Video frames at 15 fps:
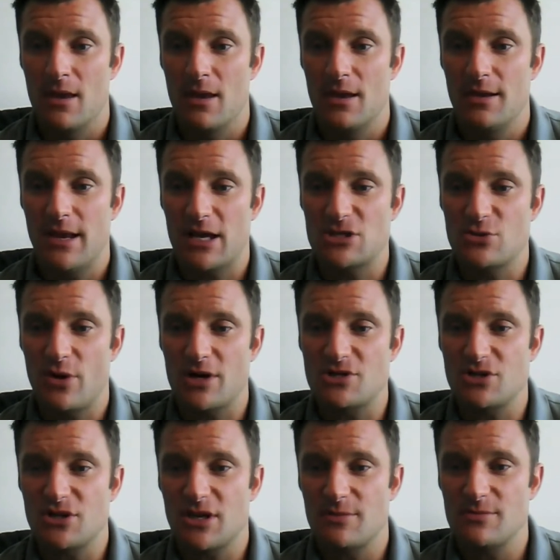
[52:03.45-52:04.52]
Next question
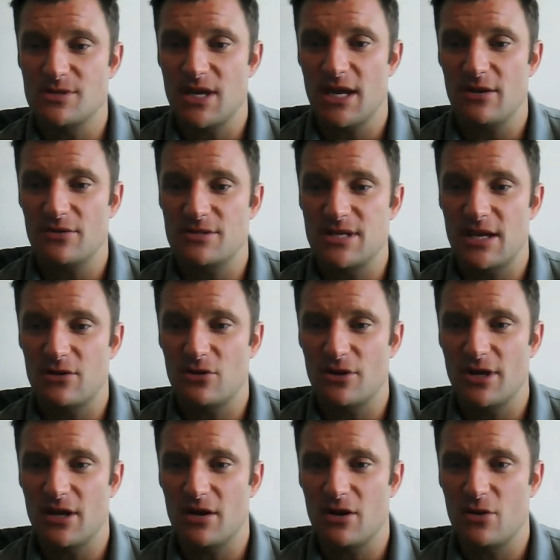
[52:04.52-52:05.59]
comes in. Let's take a look
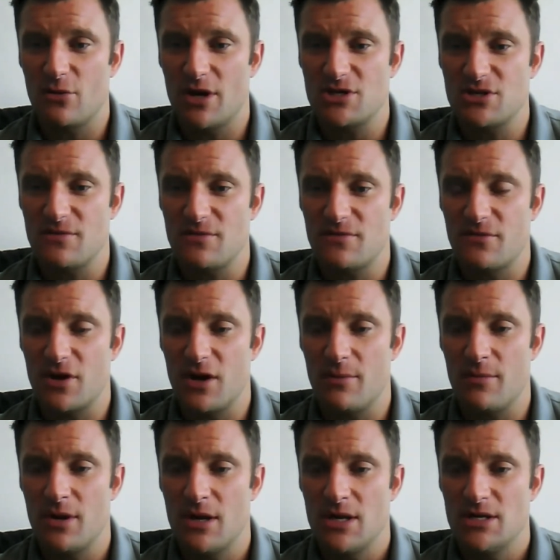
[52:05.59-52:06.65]
here at a question from
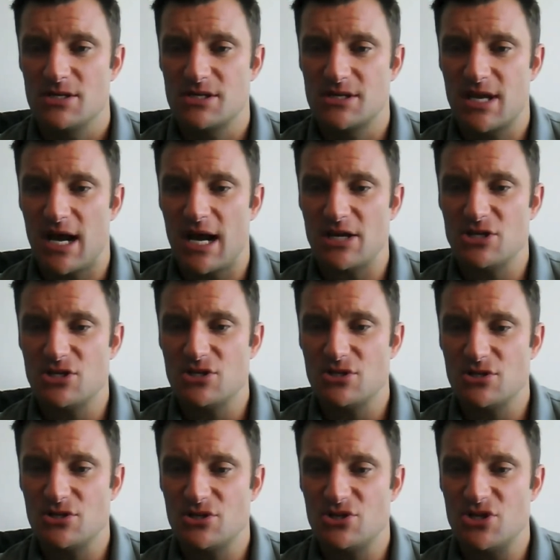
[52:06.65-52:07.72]
Scott
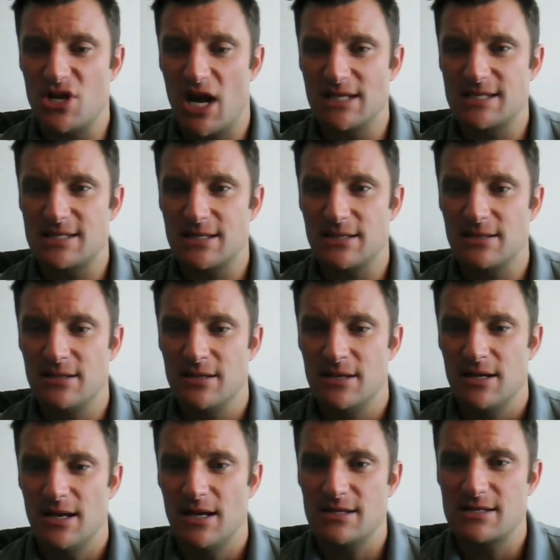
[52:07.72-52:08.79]
Johnson.
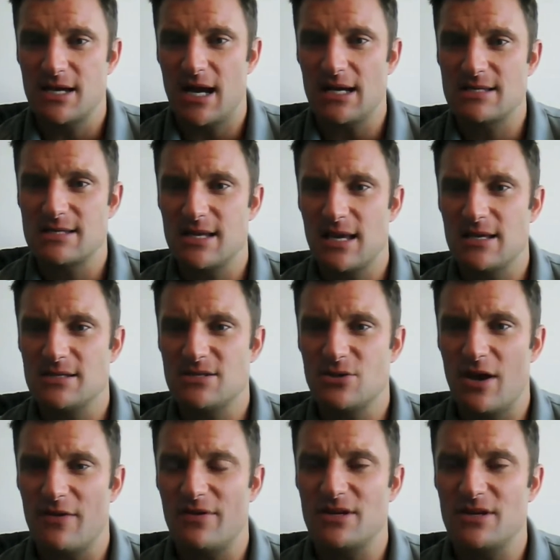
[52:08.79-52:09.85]
And Scott says, do
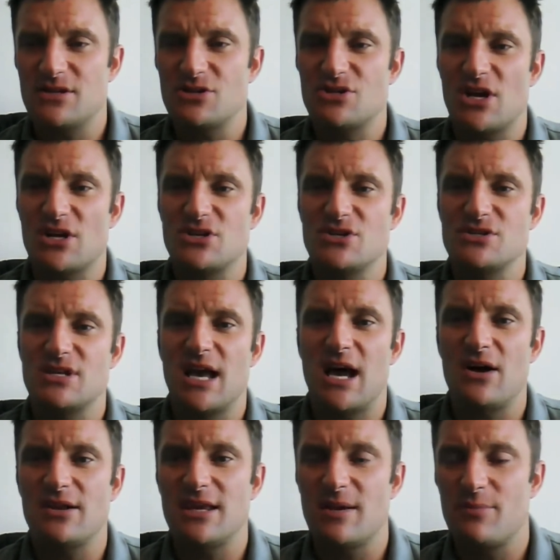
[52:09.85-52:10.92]
you have any suggestions on
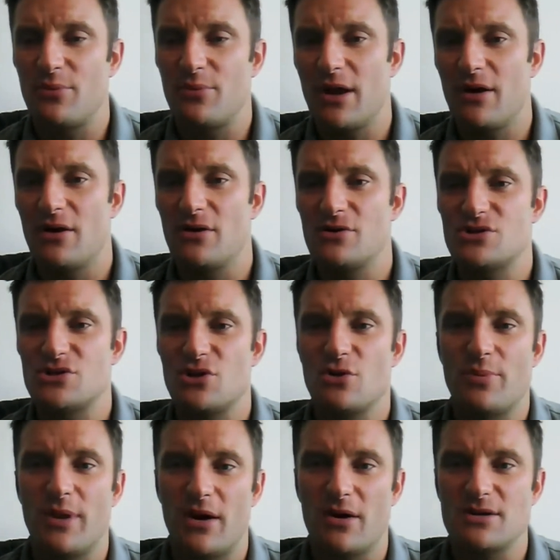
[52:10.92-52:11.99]
how to get players
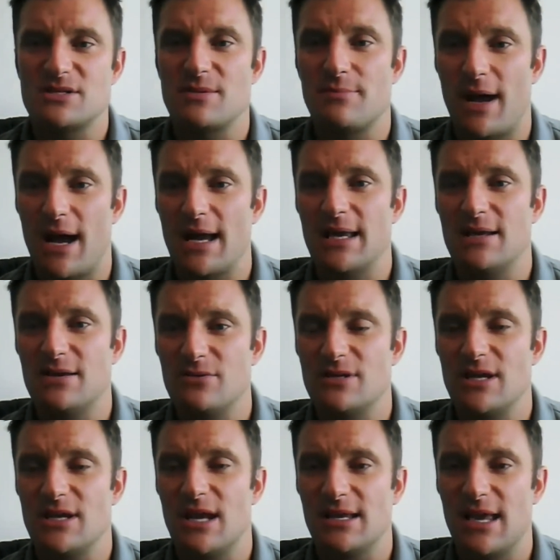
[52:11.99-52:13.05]
or parents to buy into a
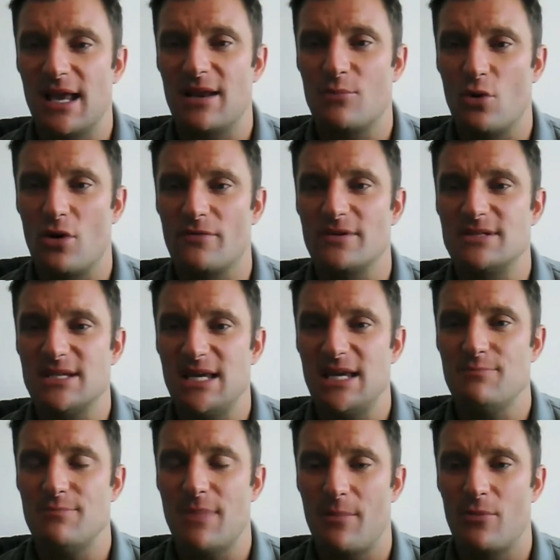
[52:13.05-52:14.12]
dedicated, more of a
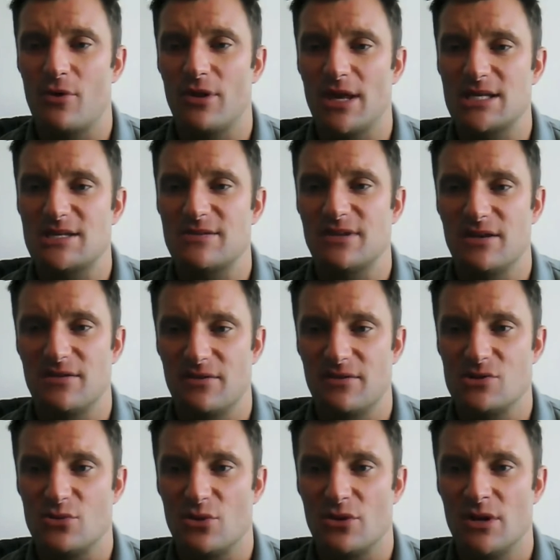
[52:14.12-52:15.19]
team member and less of an
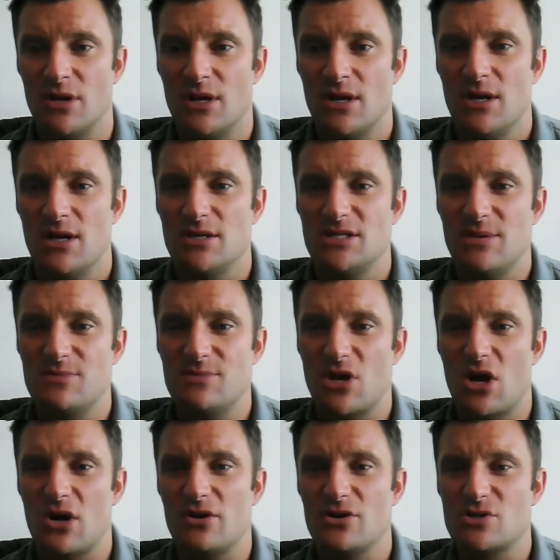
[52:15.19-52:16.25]
individual? Seems
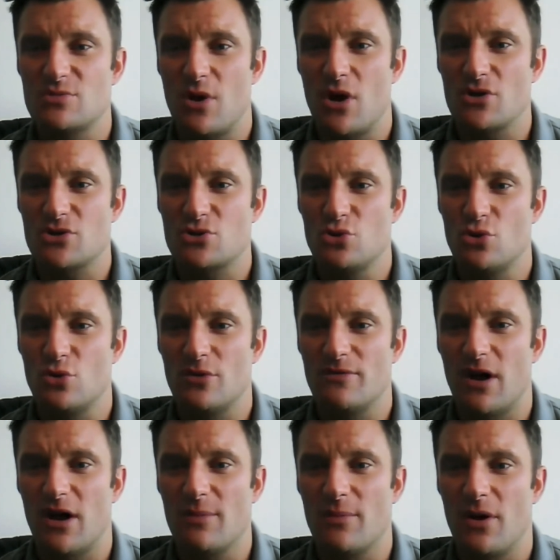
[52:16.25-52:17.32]
hard at a small school where
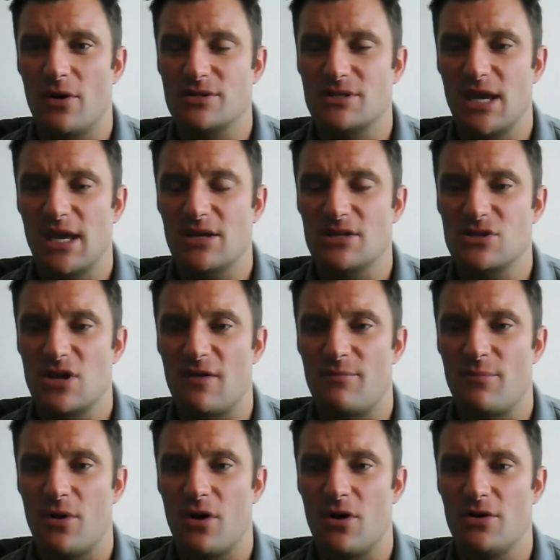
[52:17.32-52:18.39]
volleyball is king and
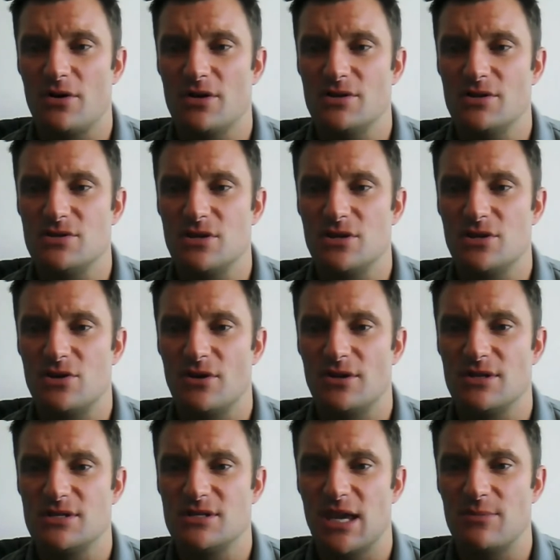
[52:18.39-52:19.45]
softball is during the
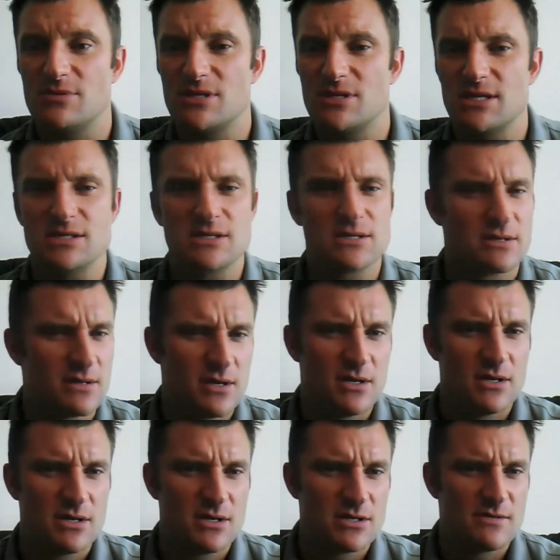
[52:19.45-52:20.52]
same season.
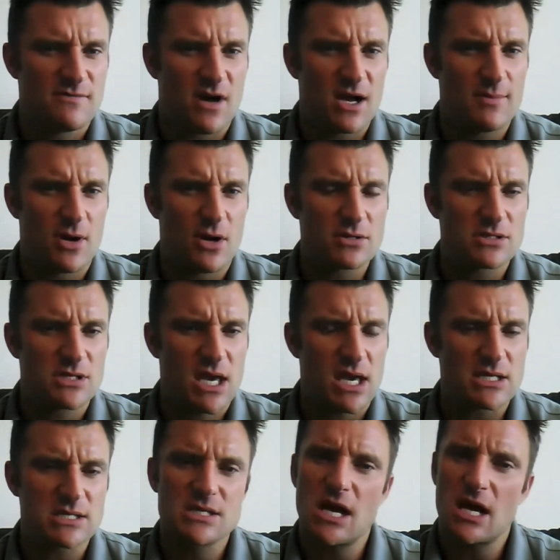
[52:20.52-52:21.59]
Volleyball is
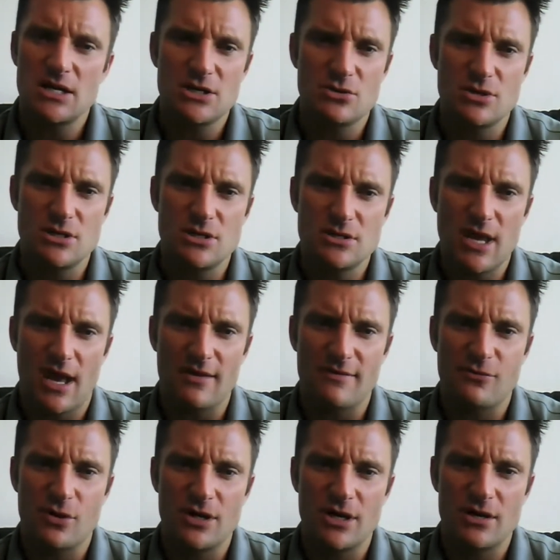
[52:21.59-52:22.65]
king. Scott, are you in
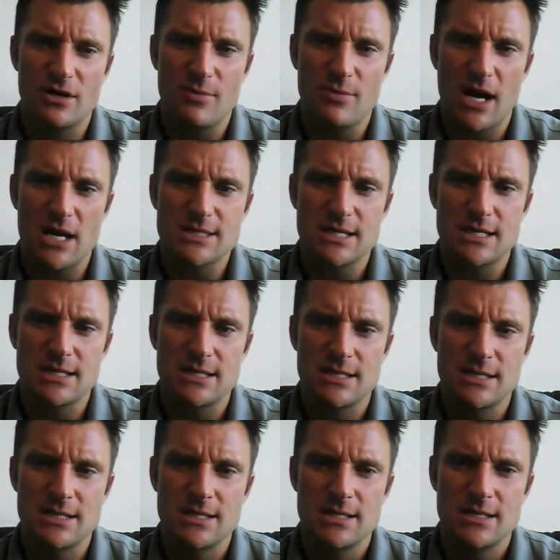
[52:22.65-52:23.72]
California, Nebraska?
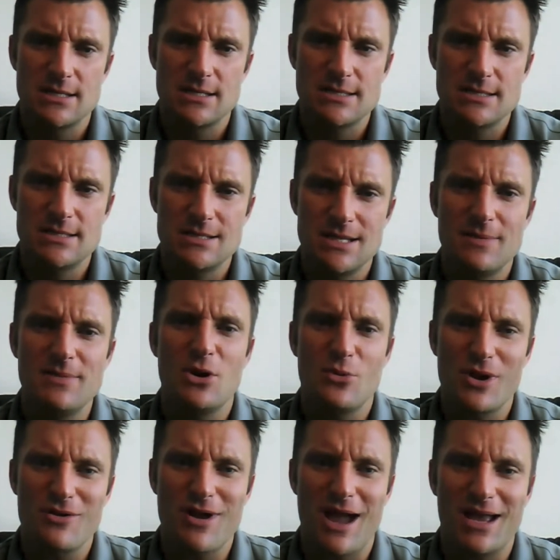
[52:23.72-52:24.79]
Let me know
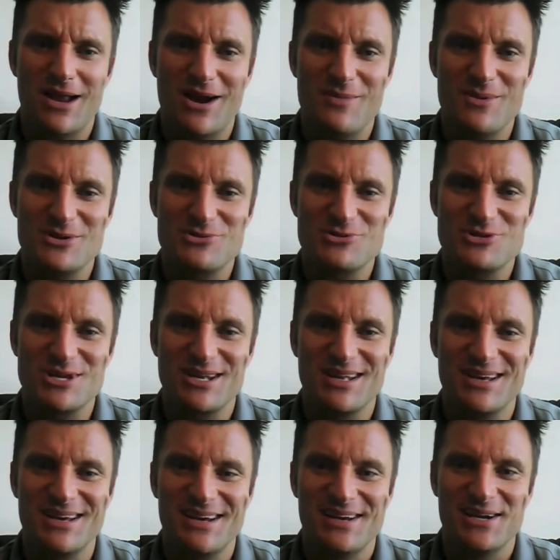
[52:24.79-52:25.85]
where you're at here. I'm interested.
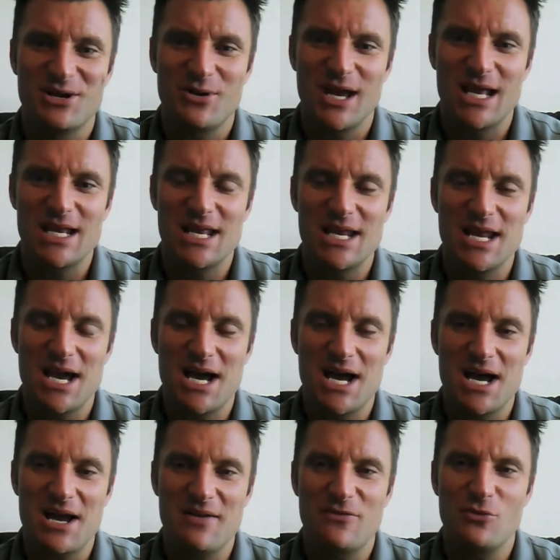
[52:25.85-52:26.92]
Go ahead and,
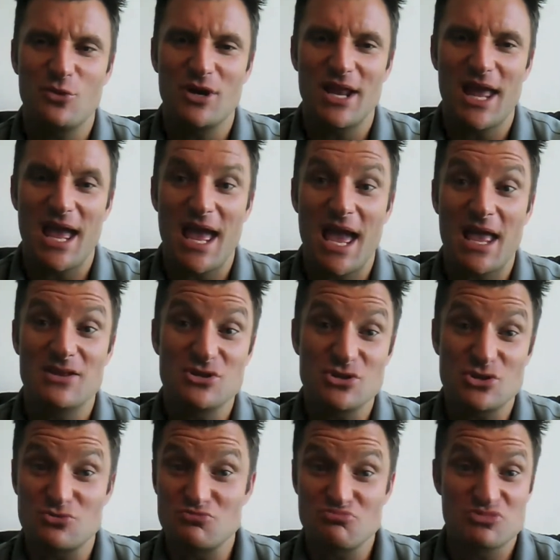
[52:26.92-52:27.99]
if you would,
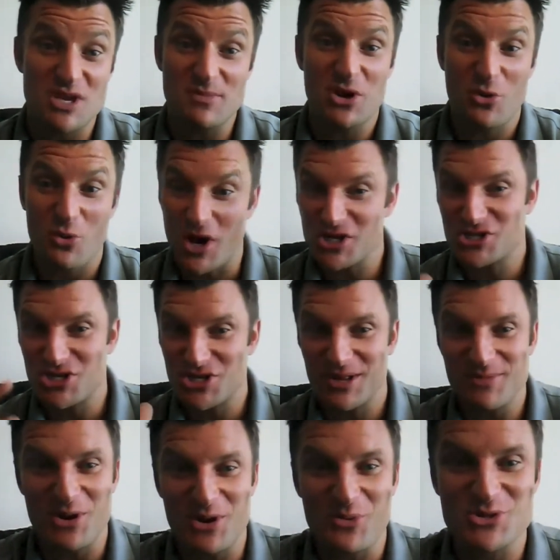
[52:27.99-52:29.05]
just send me a question. Let
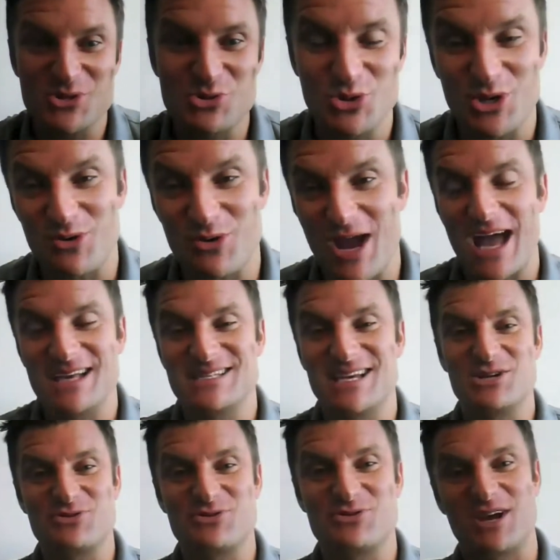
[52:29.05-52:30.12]
me know what school you're at as I
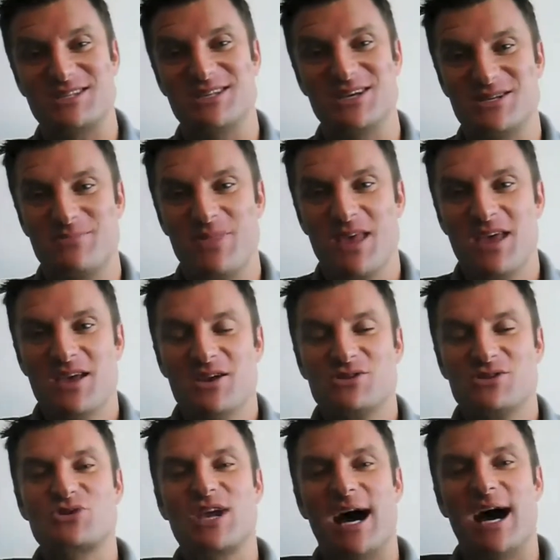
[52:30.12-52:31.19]
address this.
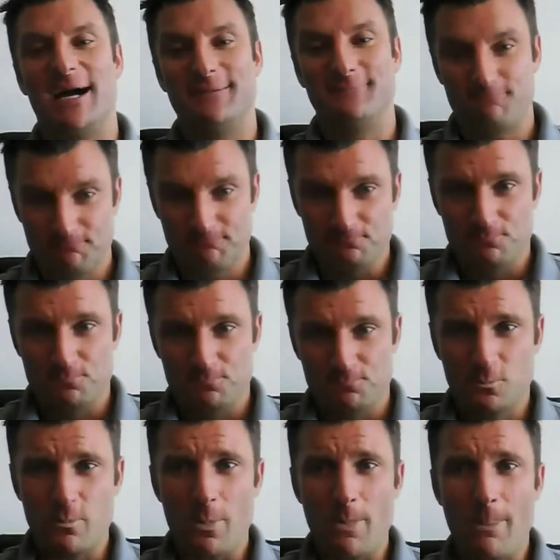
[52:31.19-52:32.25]
So, Scott,
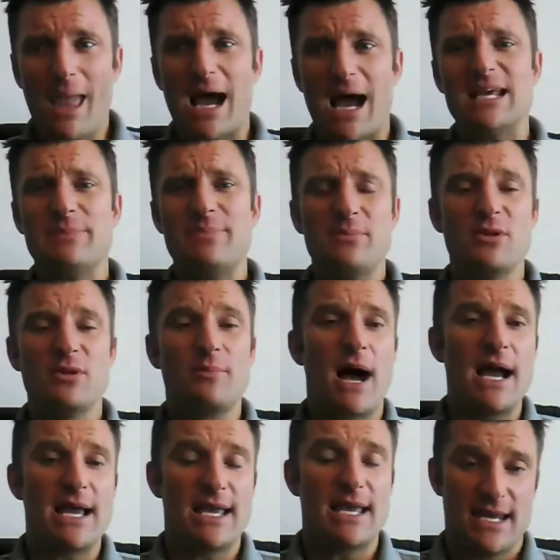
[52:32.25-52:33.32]
how do you get people to
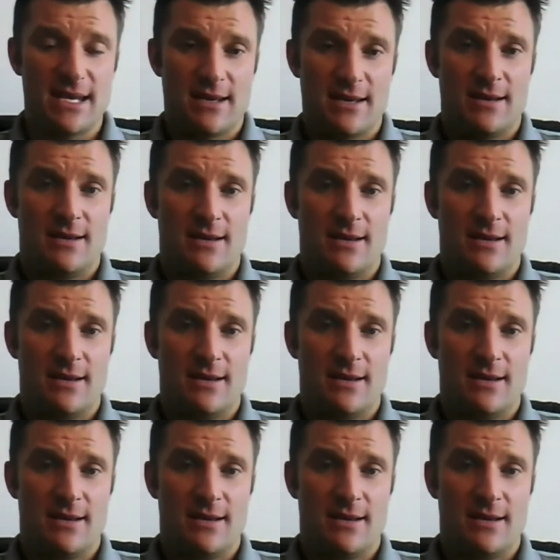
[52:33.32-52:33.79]
buy in?